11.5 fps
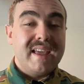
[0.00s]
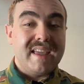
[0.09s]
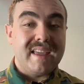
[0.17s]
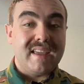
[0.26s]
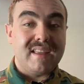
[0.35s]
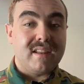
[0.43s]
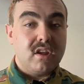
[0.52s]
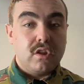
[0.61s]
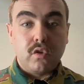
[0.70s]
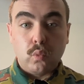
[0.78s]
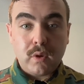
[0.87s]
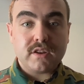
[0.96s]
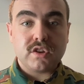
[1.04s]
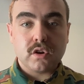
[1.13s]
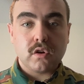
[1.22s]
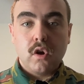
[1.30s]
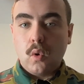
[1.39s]
in the
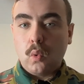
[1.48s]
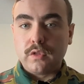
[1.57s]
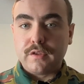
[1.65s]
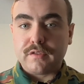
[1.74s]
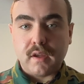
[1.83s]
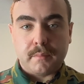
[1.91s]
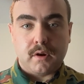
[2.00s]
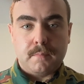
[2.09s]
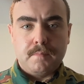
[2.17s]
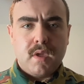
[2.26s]
winter or the summer.